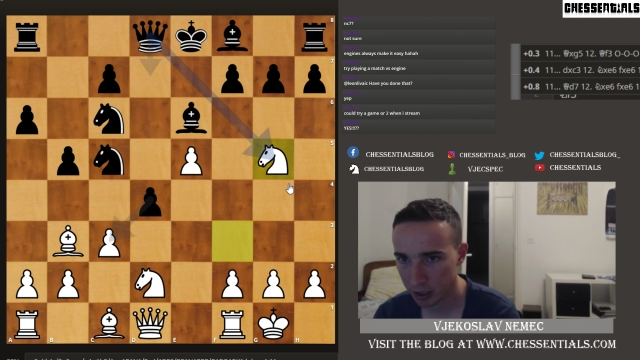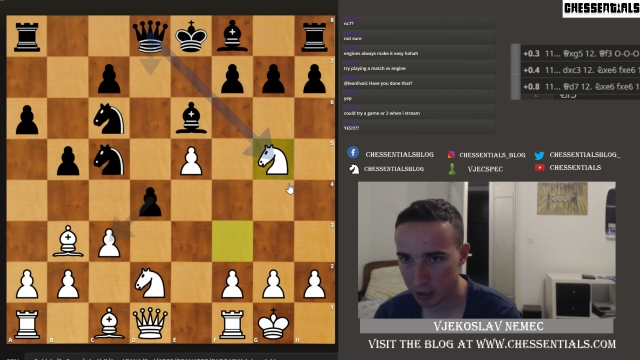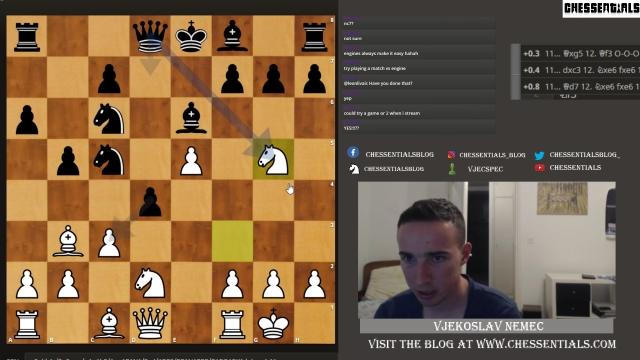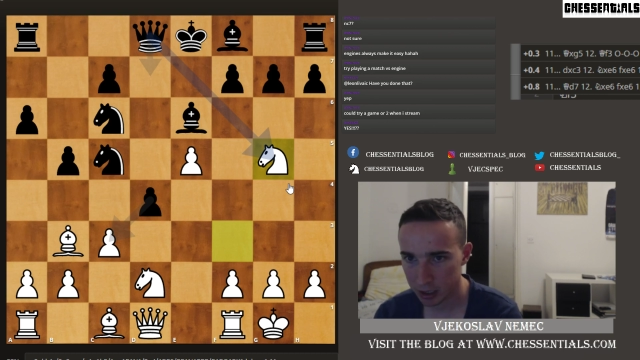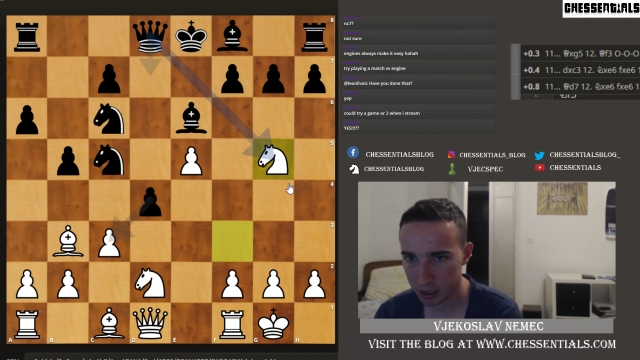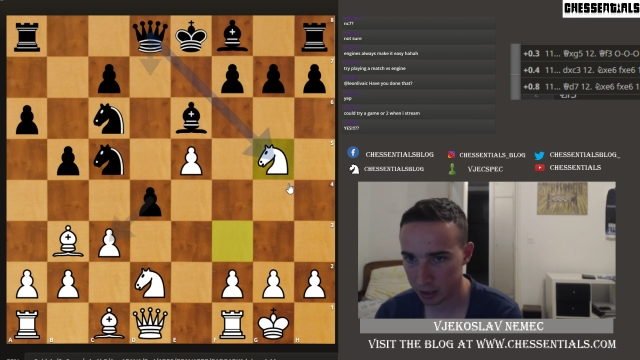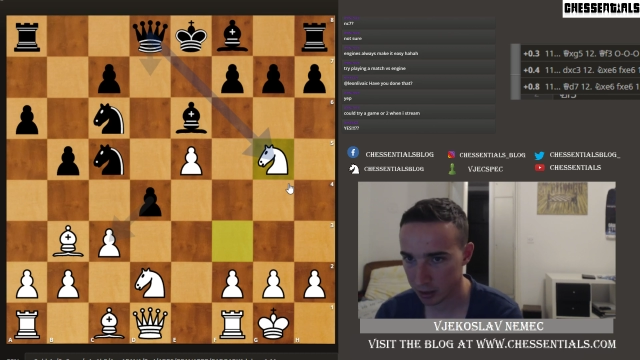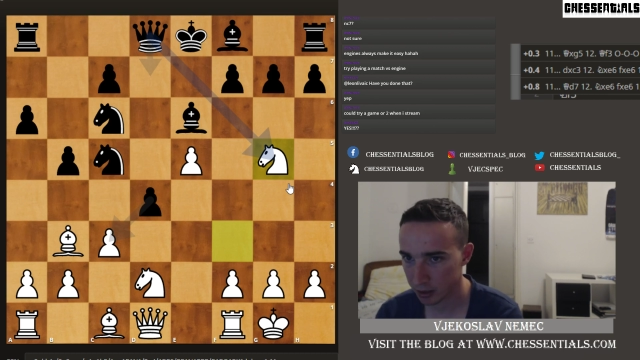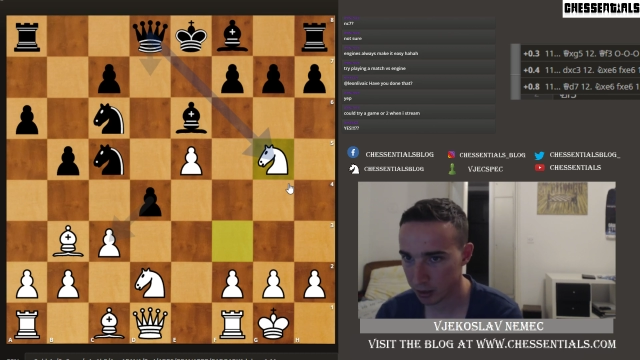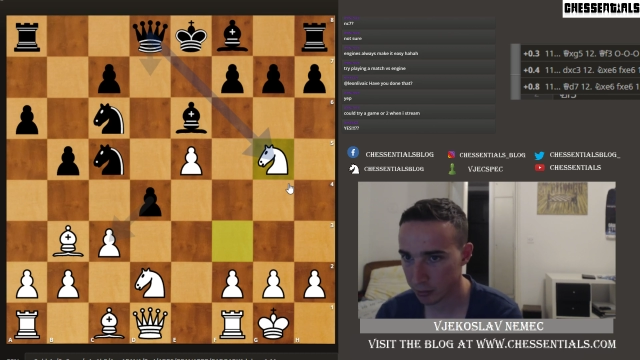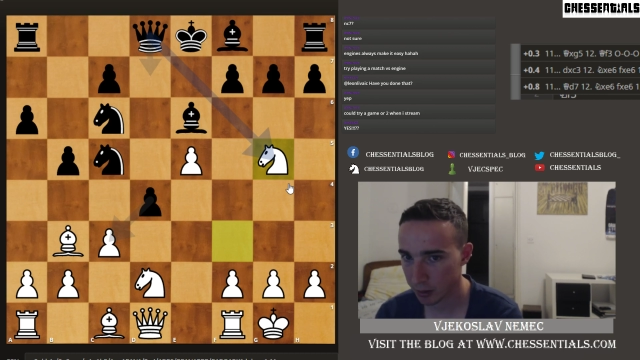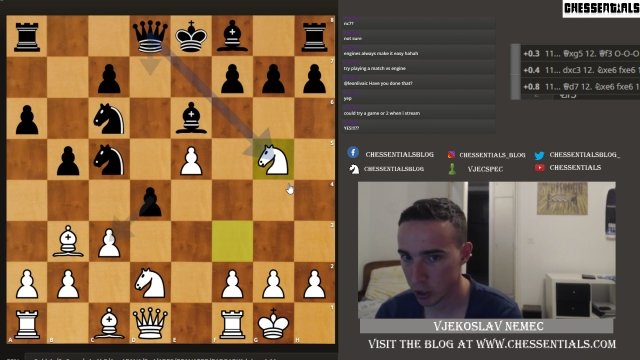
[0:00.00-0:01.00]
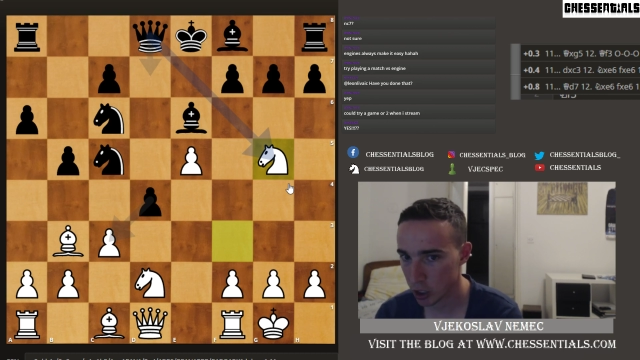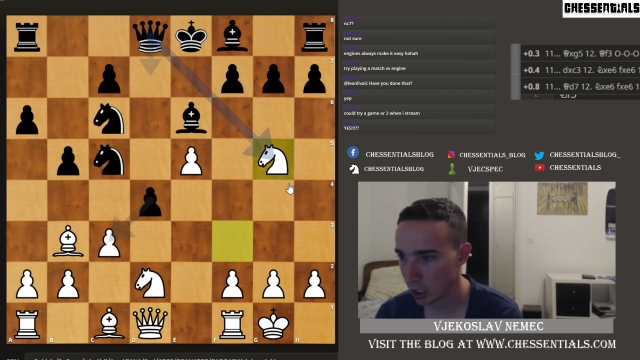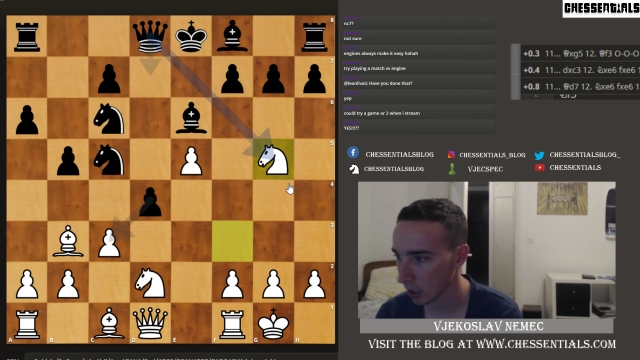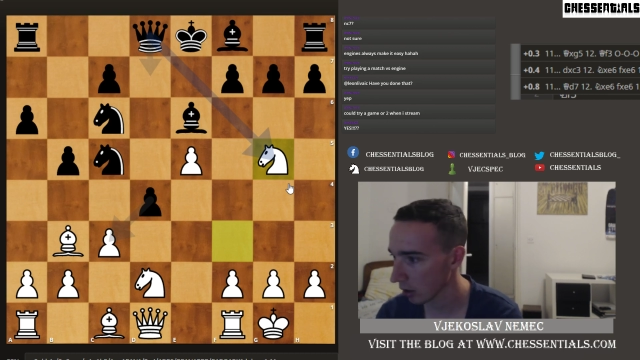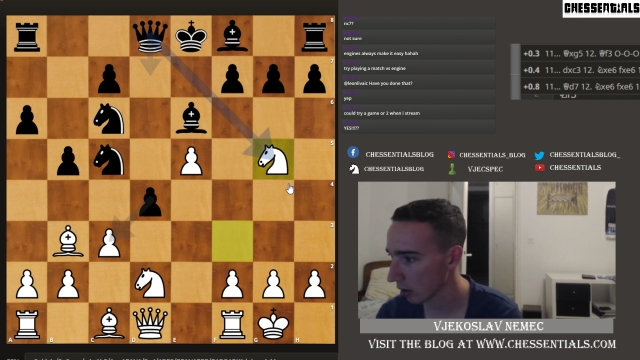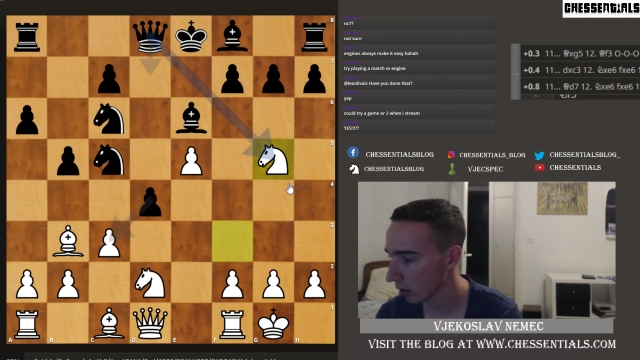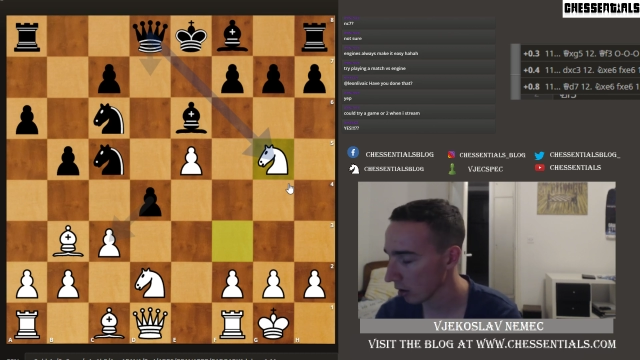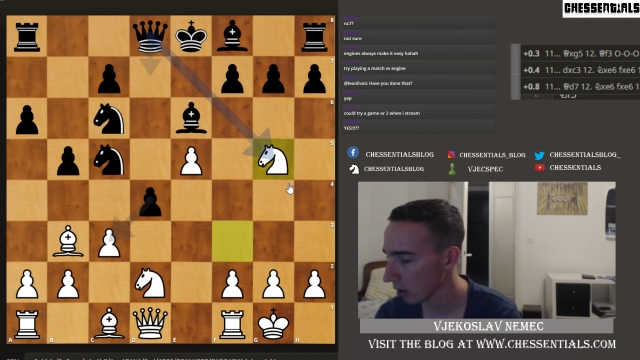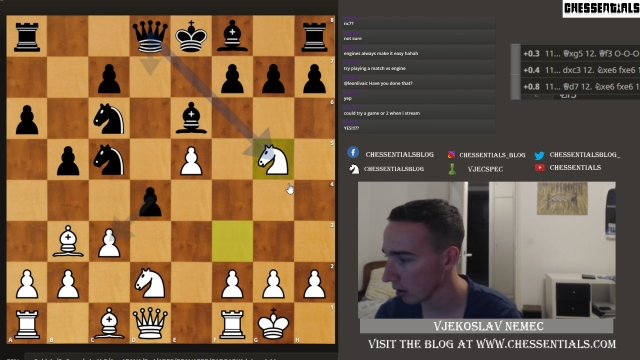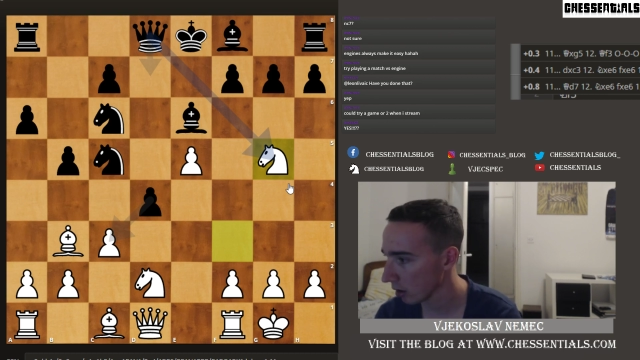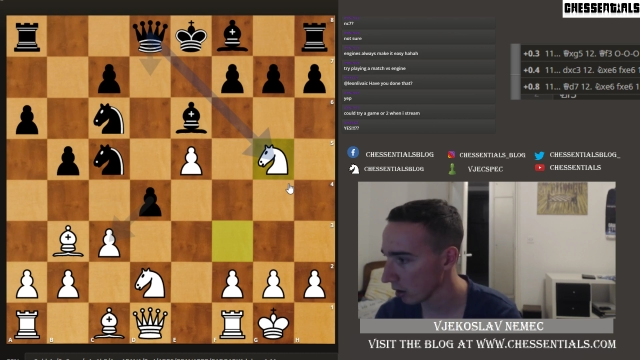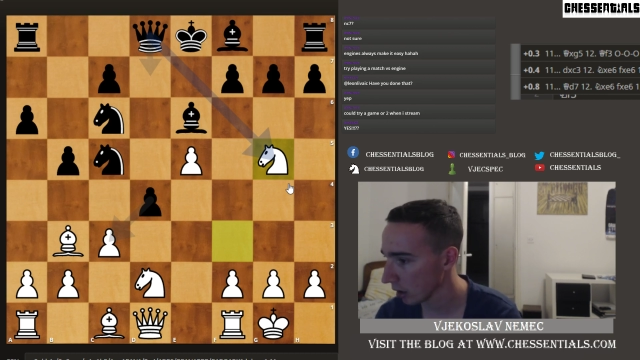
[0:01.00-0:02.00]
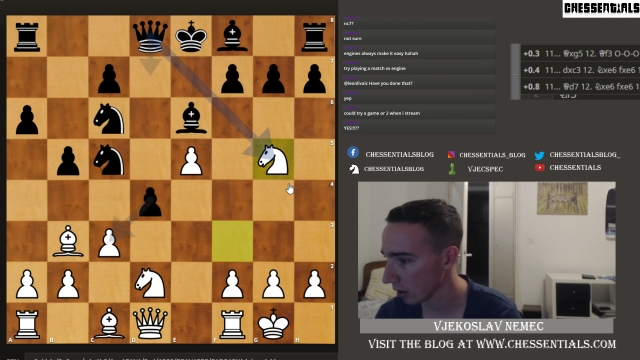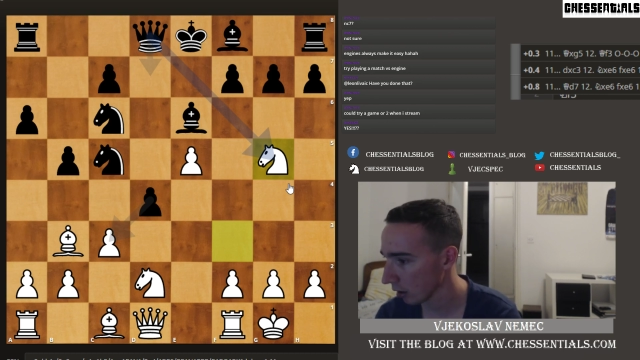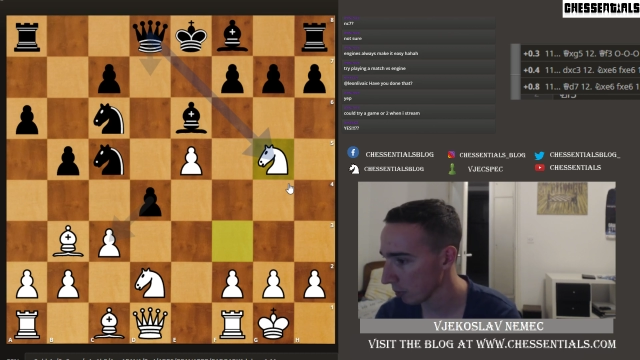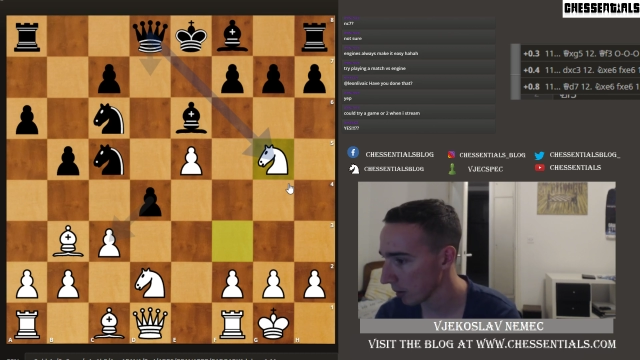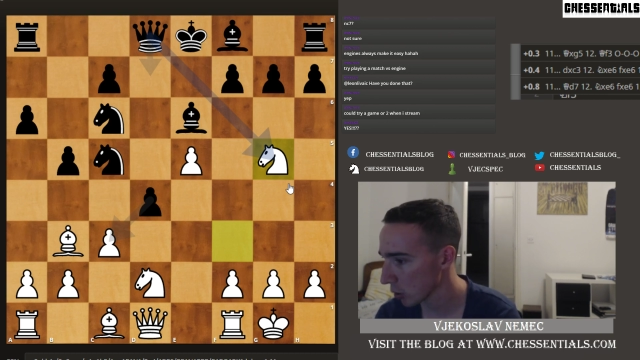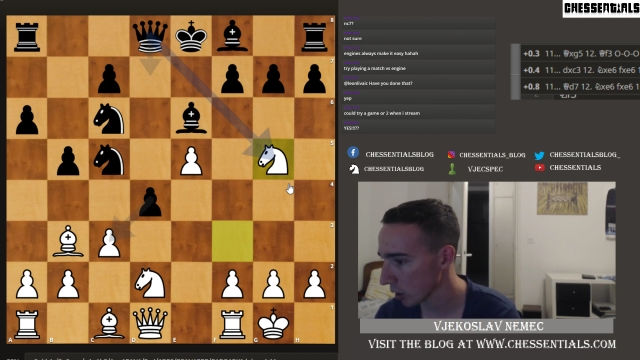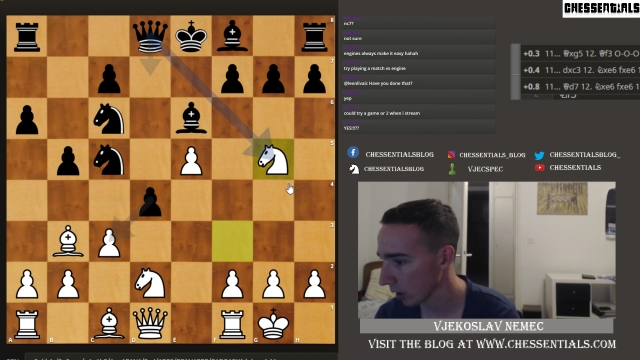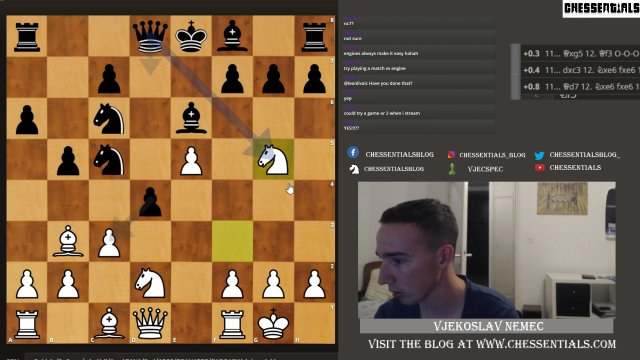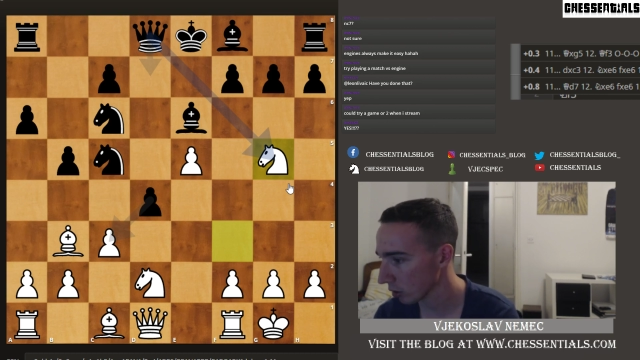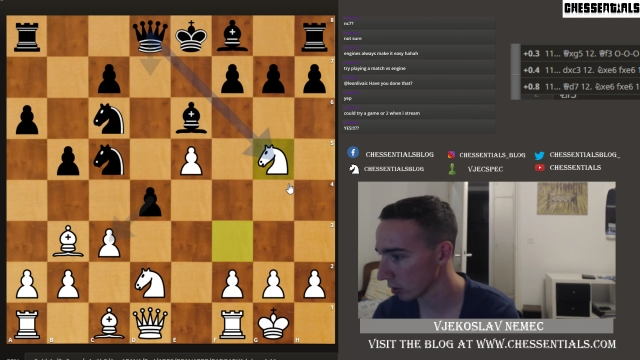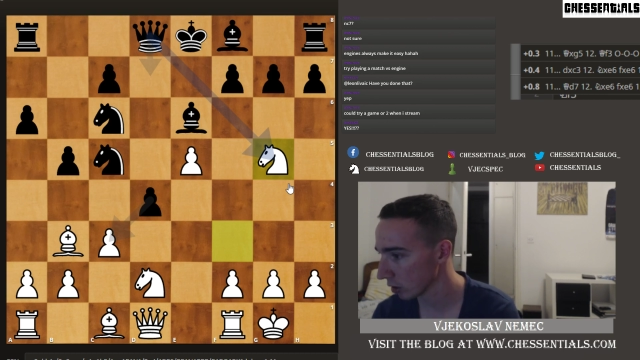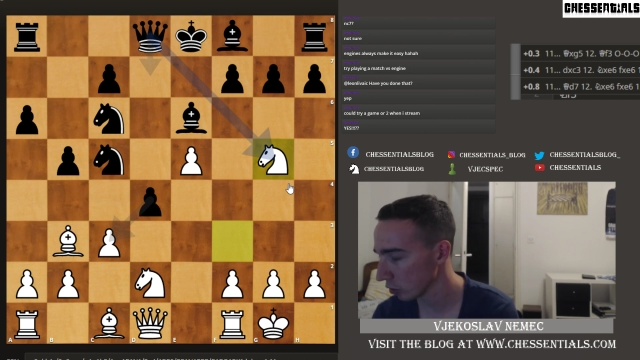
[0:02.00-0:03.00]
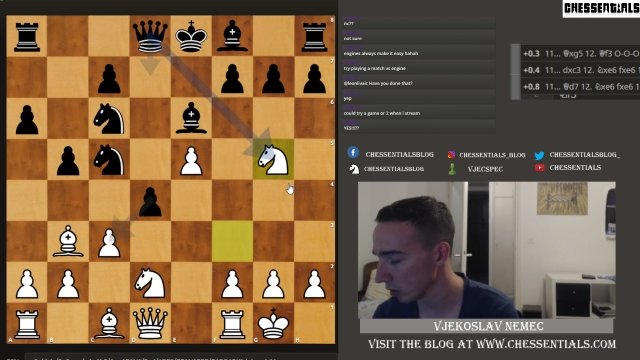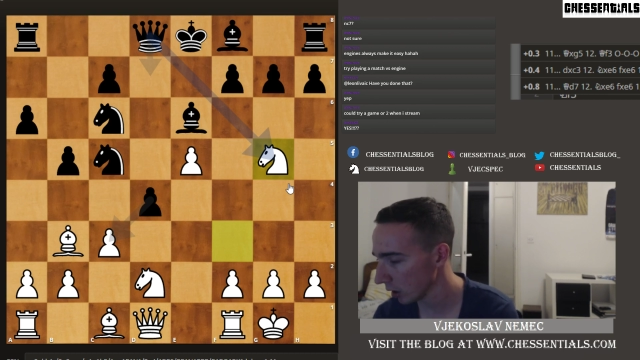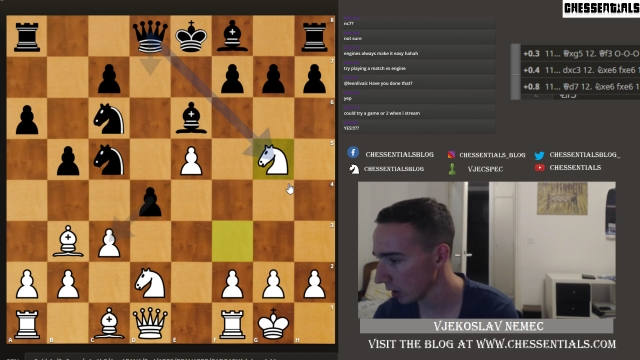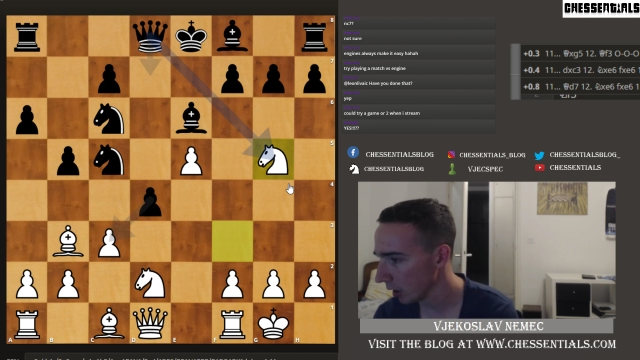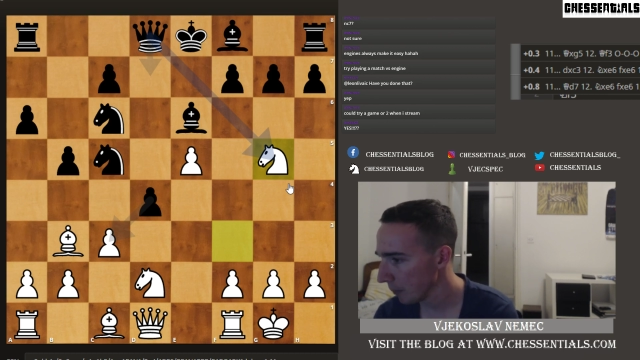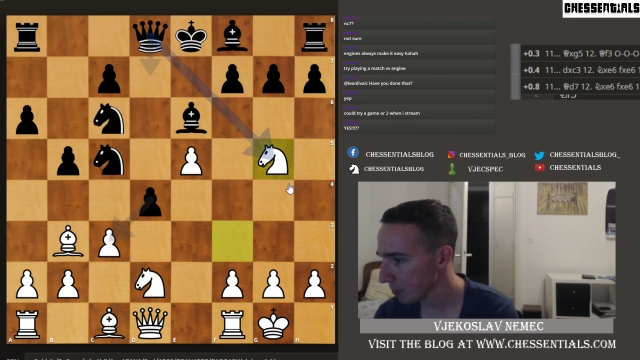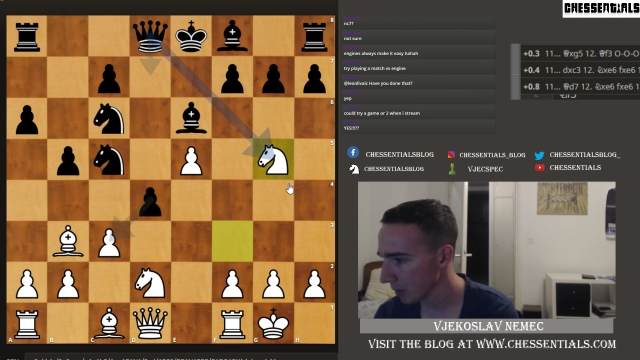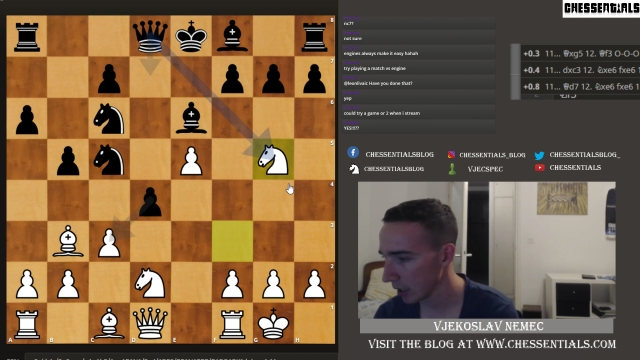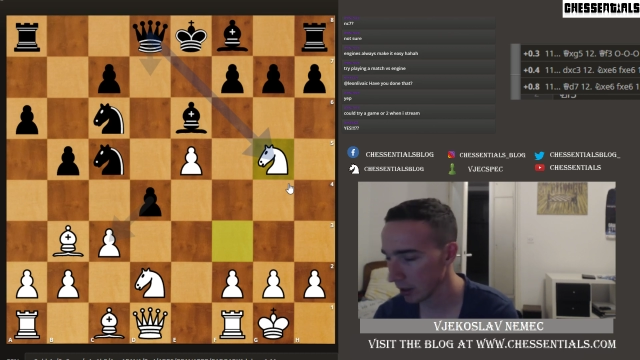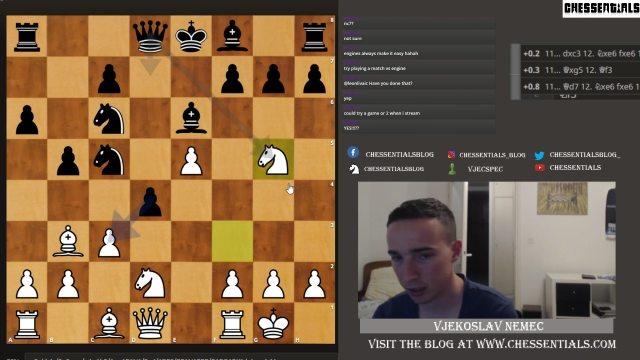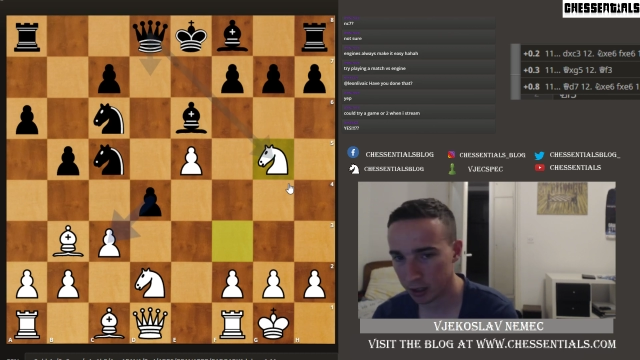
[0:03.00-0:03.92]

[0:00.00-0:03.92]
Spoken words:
in the match against in his match against Korchnoi, and